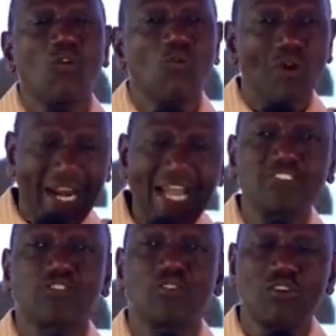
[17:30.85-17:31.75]
When I
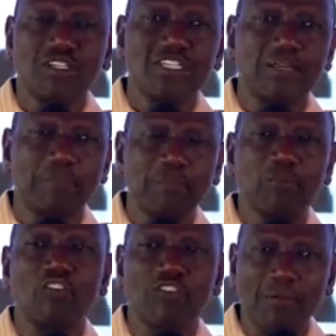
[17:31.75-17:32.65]
told the
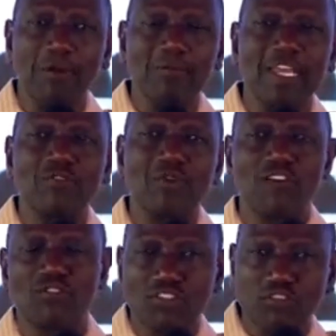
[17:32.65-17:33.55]
people of Homabay we are
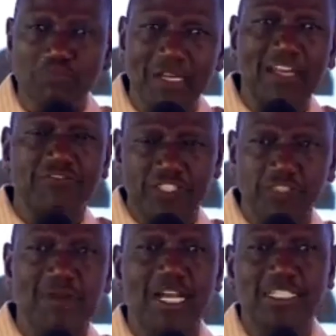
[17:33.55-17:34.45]
going to build a fish
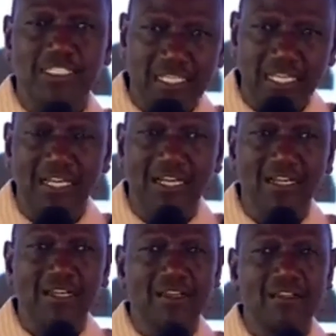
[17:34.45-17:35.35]
market here,
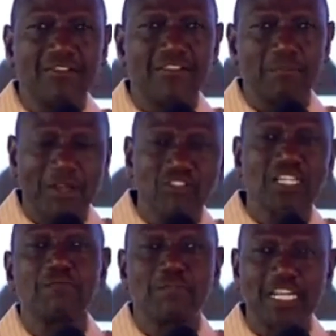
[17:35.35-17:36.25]
they may not
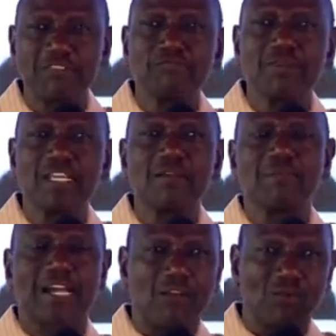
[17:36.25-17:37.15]
have believed me,
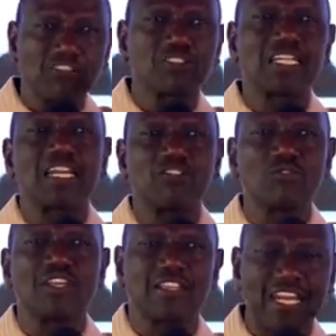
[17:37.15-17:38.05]
but I want to tell
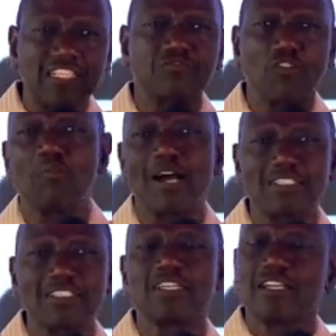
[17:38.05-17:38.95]
you in the next 4
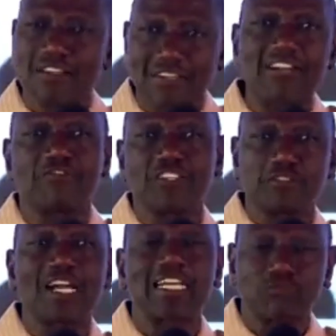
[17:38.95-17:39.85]
months, that fish
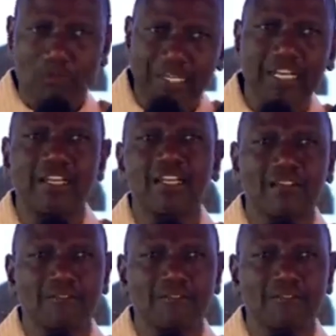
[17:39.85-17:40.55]
market will be ready.